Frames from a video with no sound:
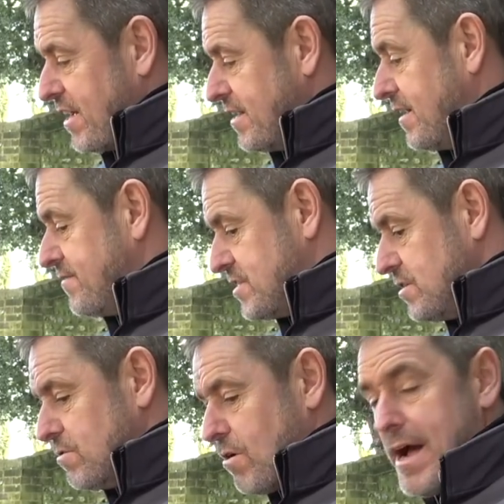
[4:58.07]
and I've
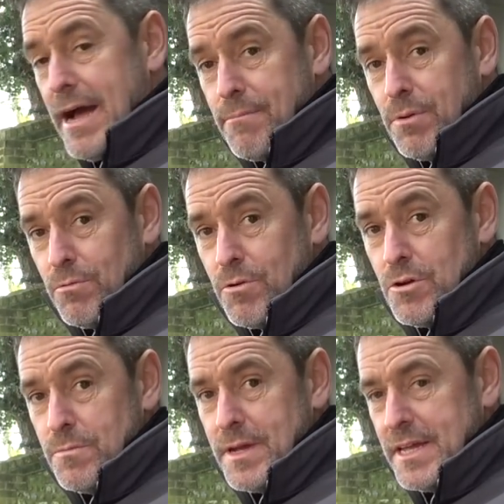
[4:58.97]
still got ample
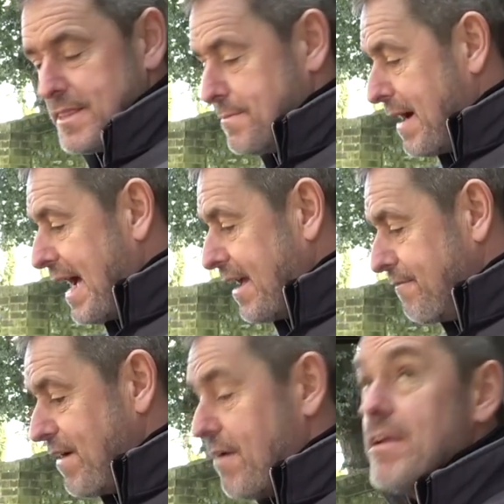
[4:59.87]
room in the back.
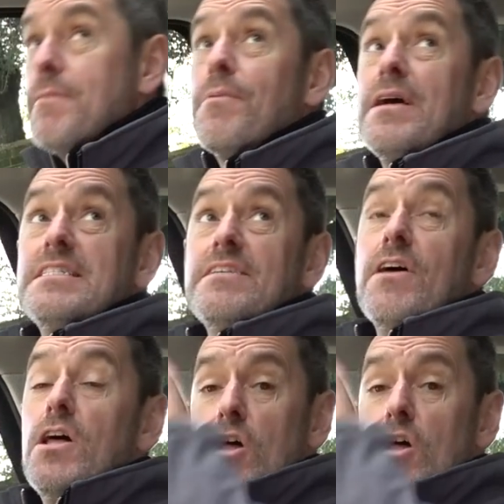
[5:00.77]
Very impressive.